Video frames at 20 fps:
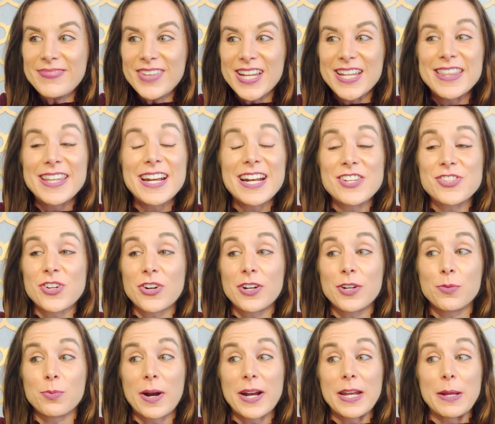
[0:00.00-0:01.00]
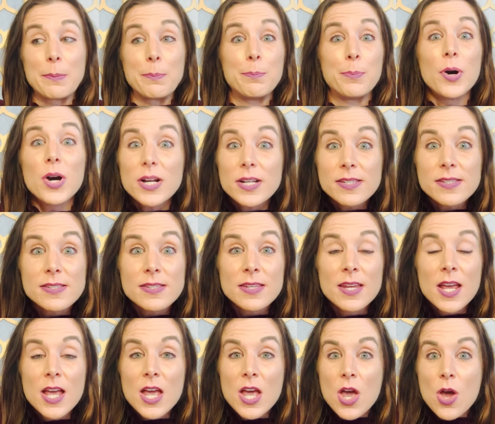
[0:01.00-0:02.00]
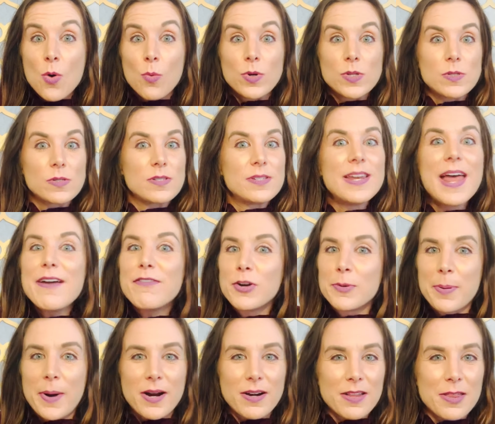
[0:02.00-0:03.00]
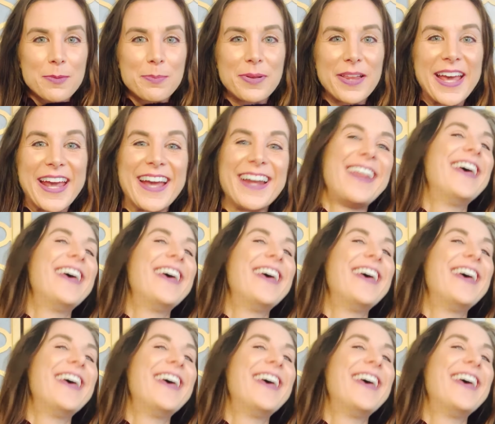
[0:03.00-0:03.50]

And then I started writing books which is never part of the plan.